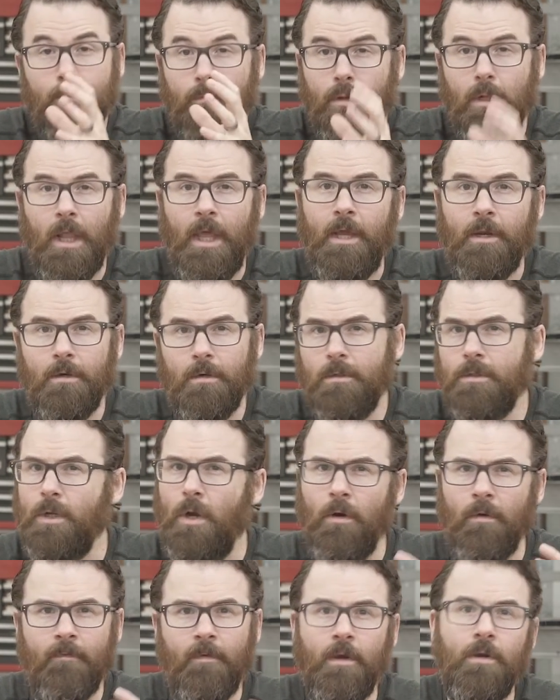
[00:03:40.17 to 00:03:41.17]
planers
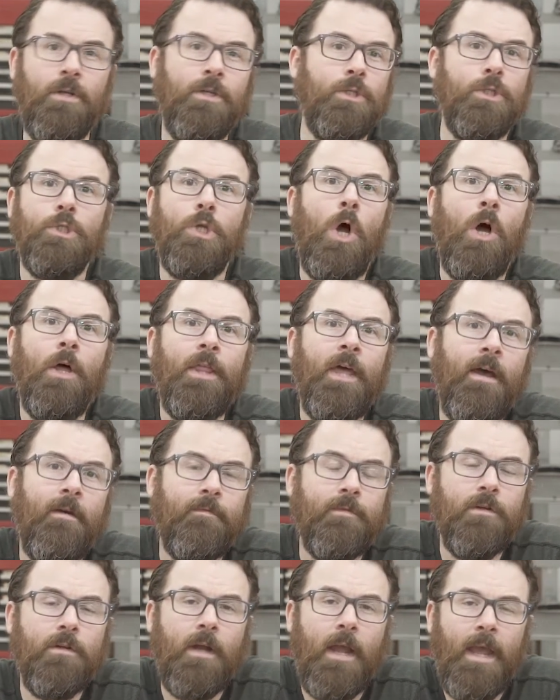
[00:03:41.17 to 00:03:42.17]
are very sought
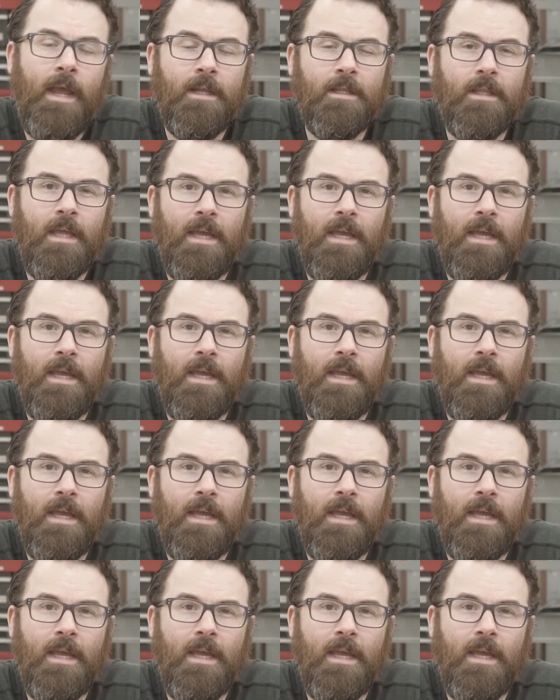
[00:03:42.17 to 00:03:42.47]
after and